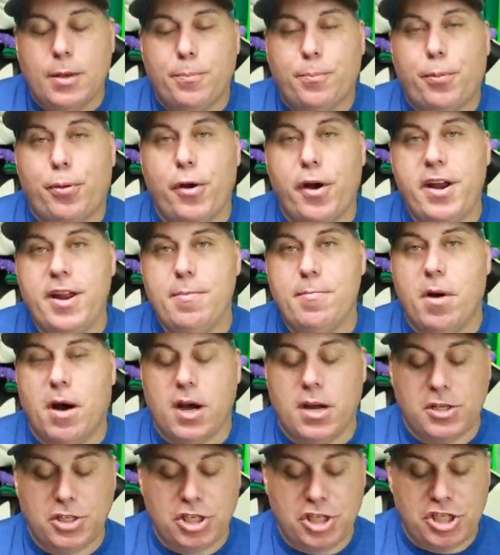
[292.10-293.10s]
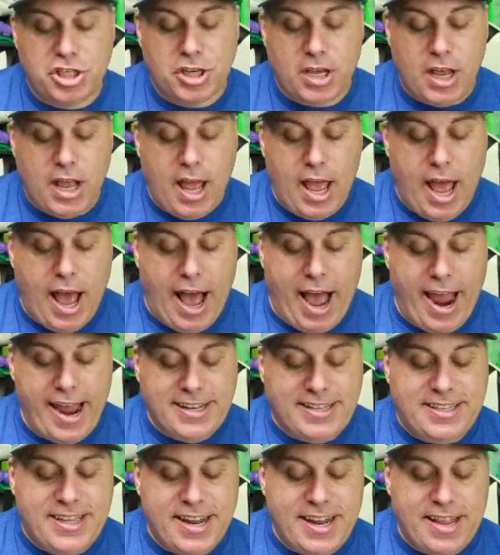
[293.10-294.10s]
Pretty much, I
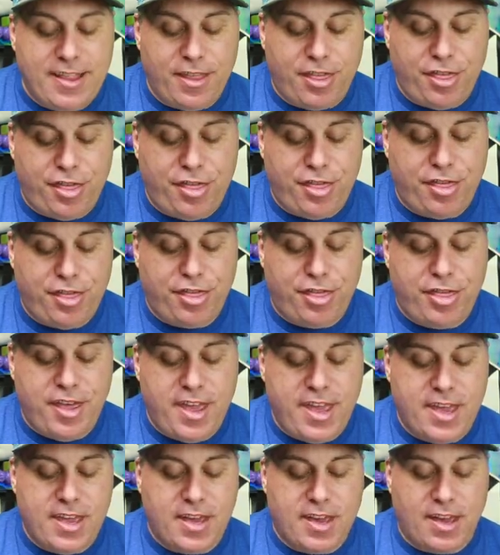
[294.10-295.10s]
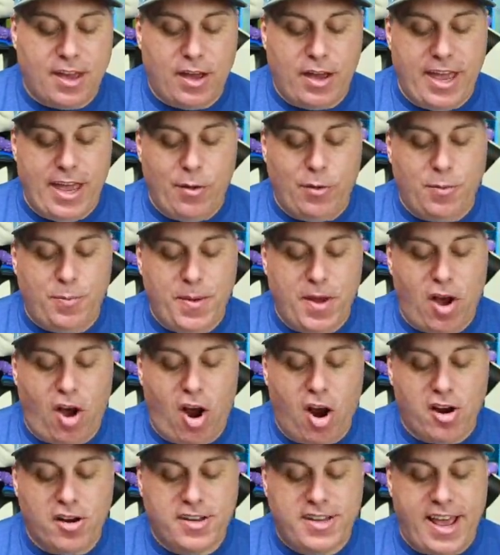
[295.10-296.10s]
didn't think it would be
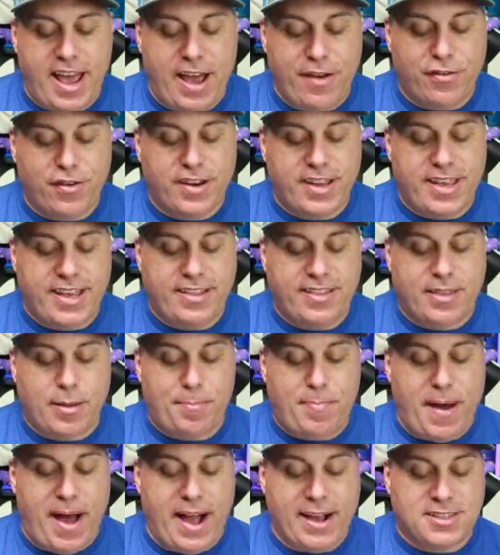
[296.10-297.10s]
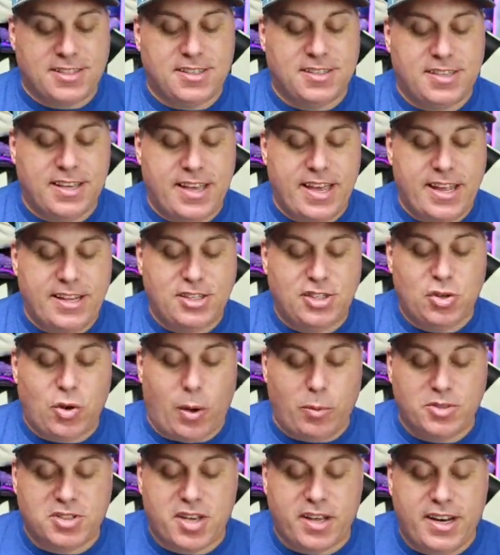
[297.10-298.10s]
hard to ever get the boxes again, so
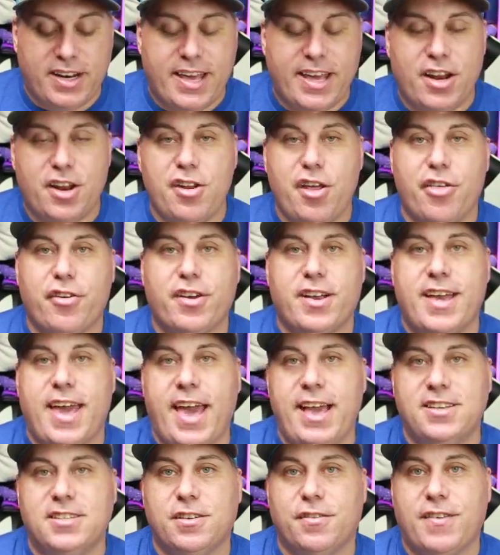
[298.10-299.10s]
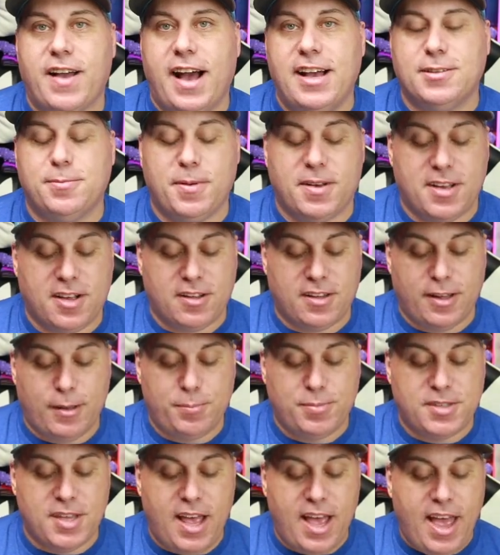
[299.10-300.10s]
I was going to get another case of Cosmic
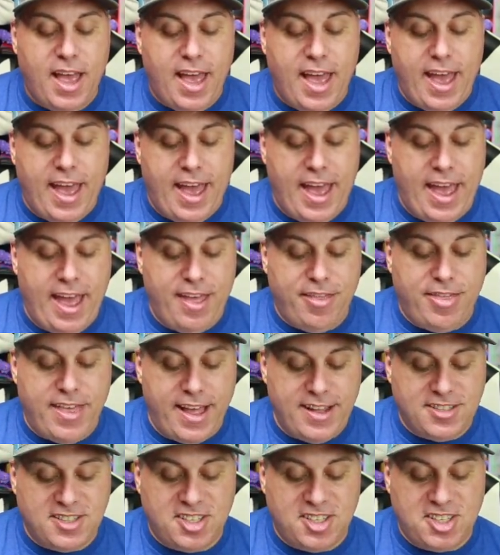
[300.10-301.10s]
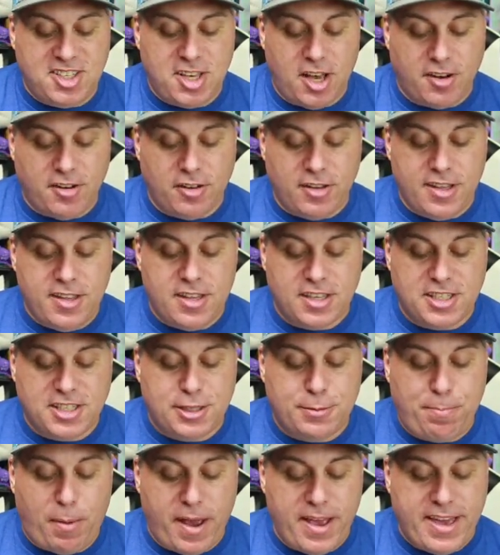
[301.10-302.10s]
Eclipse. And then suddenly the
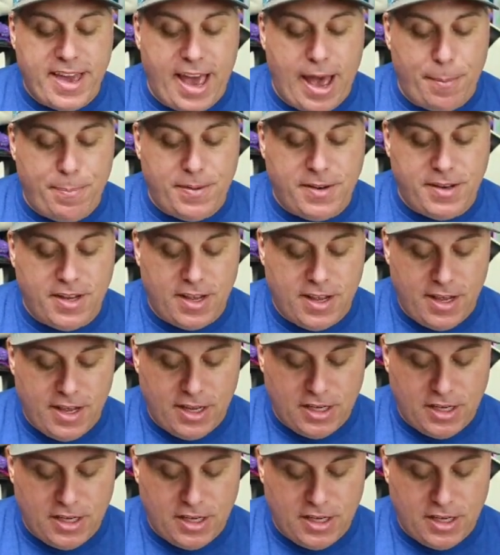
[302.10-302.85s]
spike happened.